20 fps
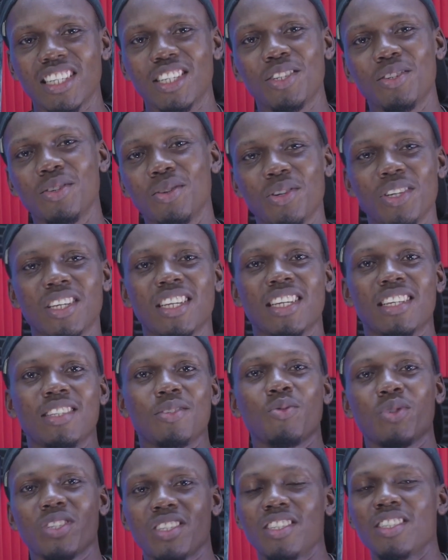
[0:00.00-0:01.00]
You know, he
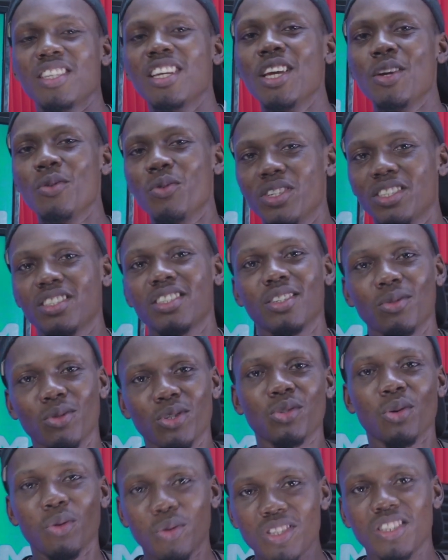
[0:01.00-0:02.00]

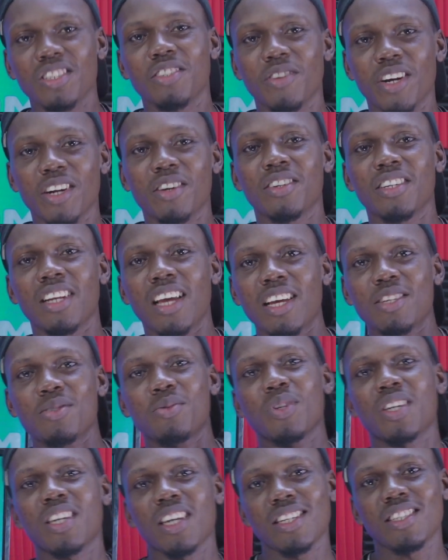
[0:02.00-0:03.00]
was holding the record
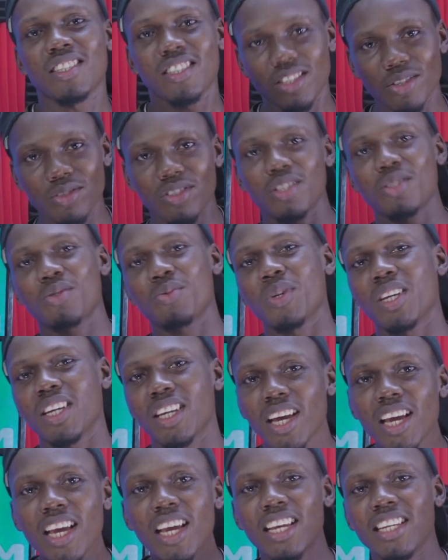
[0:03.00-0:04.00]
last week, and still this
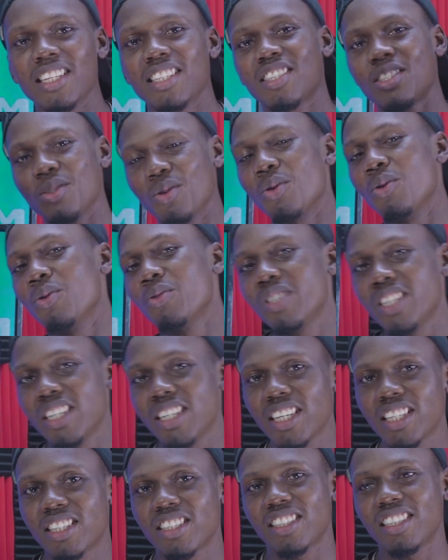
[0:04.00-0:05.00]
week is still
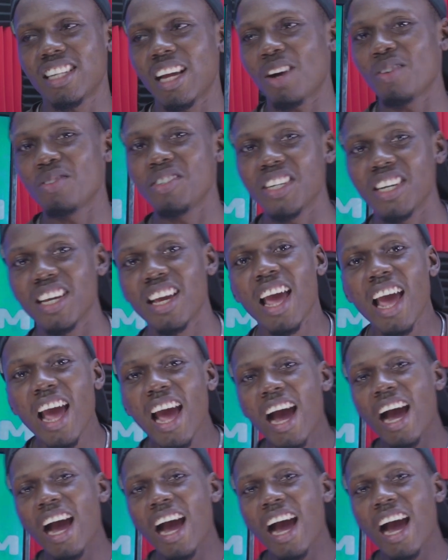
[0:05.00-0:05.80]
holding it down there.